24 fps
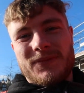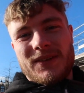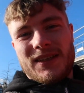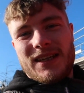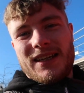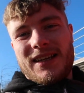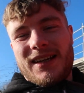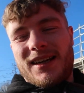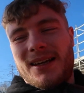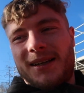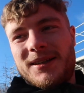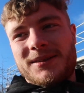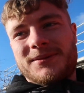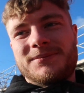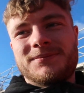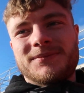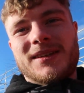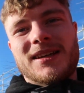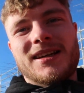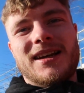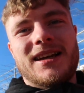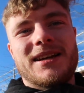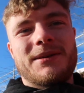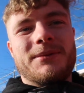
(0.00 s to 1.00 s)
Yeah,
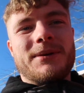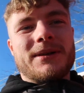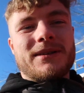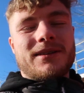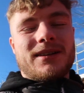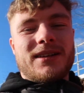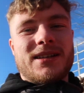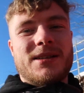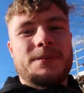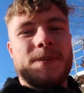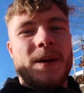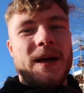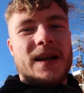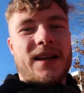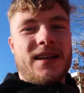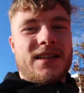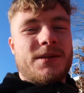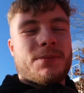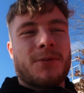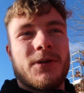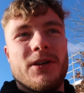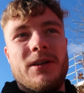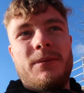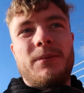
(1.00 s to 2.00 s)
they kind of went on a spending
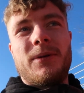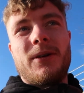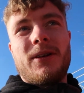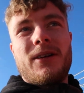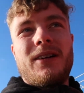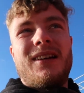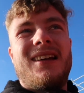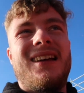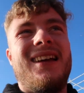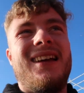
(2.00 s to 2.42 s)
spree, but